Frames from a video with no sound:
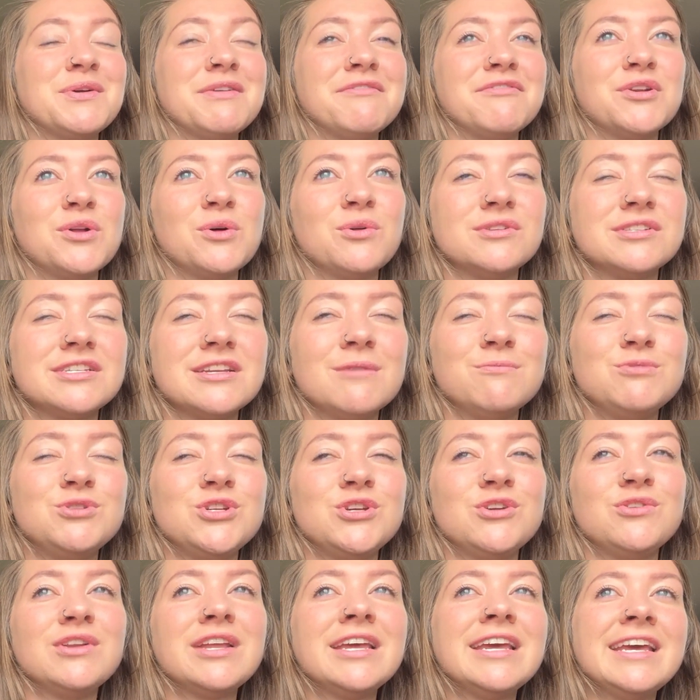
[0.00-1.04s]
We have an old tub
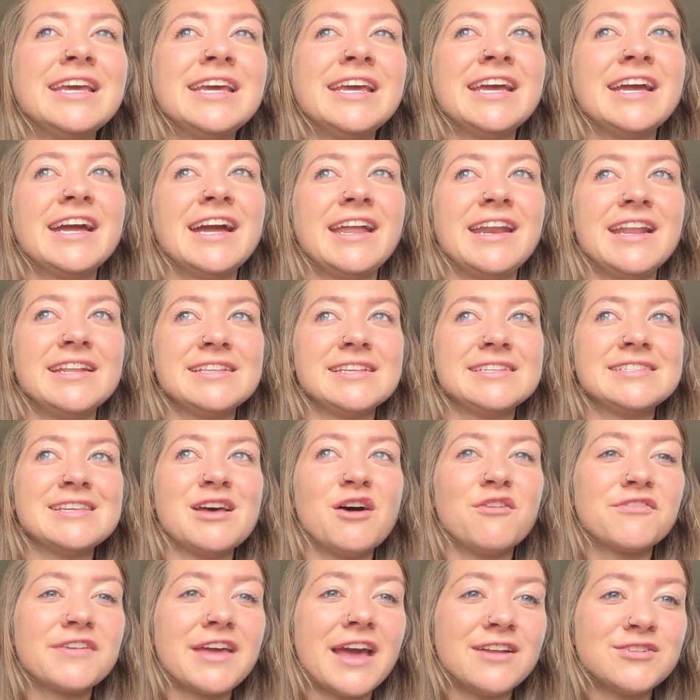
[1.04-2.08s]
chute, and it's a
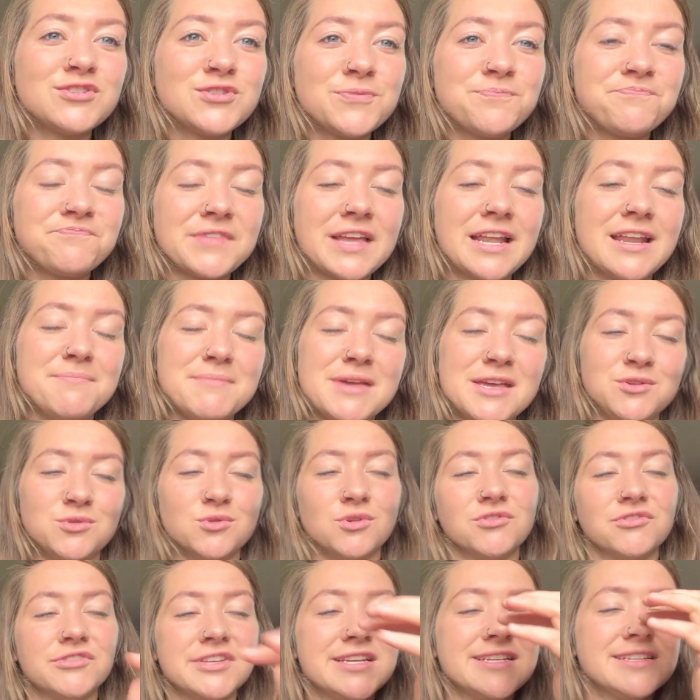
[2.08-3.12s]
self catch and a
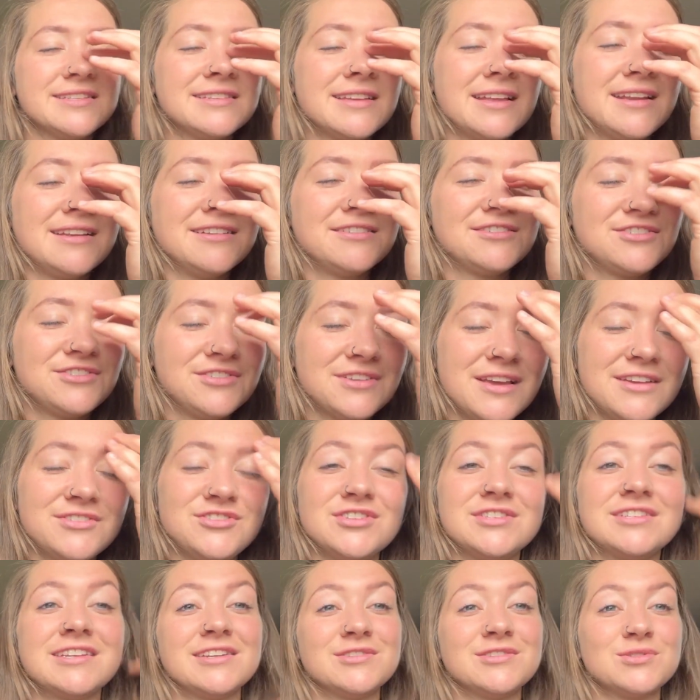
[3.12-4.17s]
manual release, and it's it
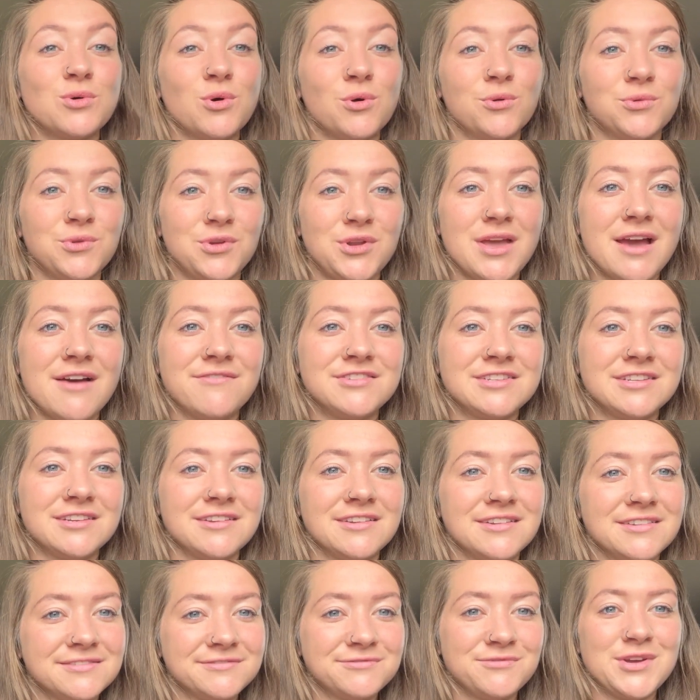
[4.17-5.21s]
just gets old when you have to.